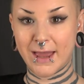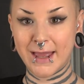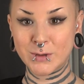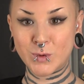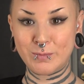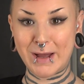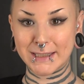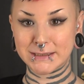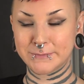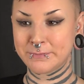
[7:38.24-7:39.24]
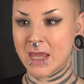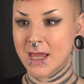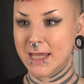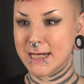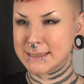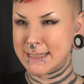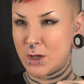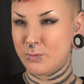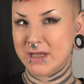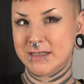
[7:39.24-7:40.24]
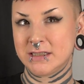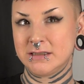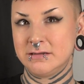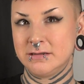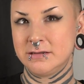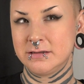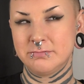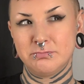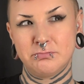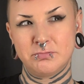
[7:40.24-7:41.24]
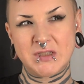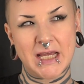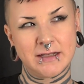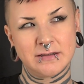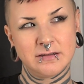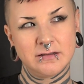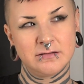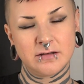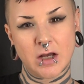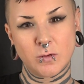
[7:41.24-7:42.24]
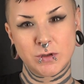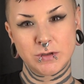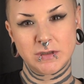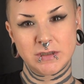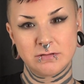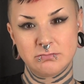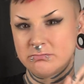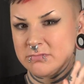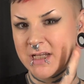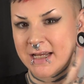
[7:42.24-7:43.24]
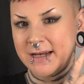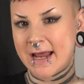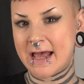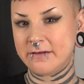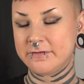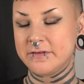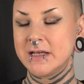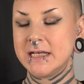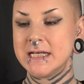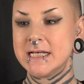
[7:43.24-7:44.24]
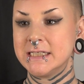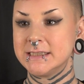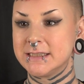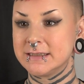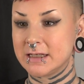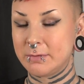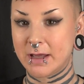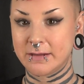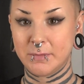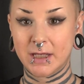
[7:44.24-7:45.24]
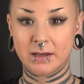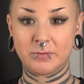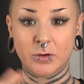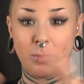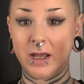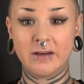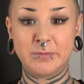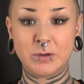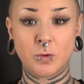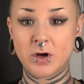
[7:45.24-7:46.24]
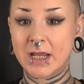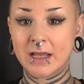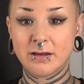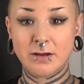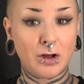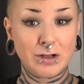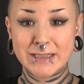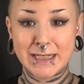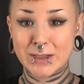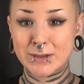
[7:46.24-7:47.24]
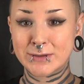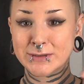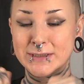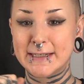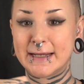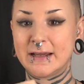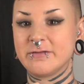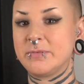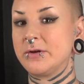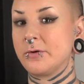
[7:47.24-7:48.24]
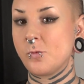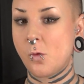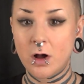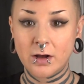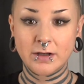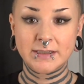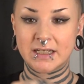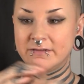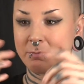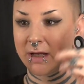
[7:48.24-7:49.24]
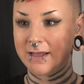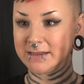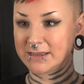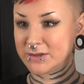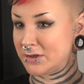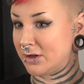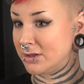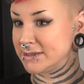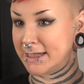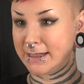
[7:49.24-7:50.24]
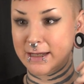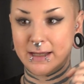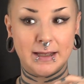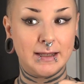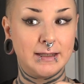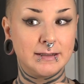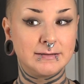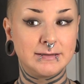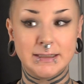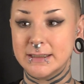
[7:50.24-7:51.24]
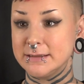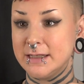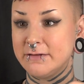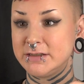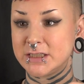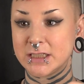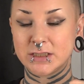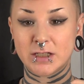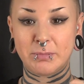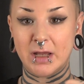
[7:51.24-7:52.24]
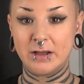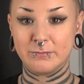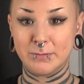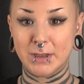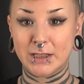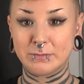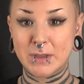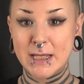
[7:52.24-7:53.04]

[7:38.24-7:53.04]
And we're back. It has now been 10 hours, 9.5, since I applied the makeup, so I have been working all day long today. I've been on walks, I've had my glasses on all day, and haven't touched off any of my makeup.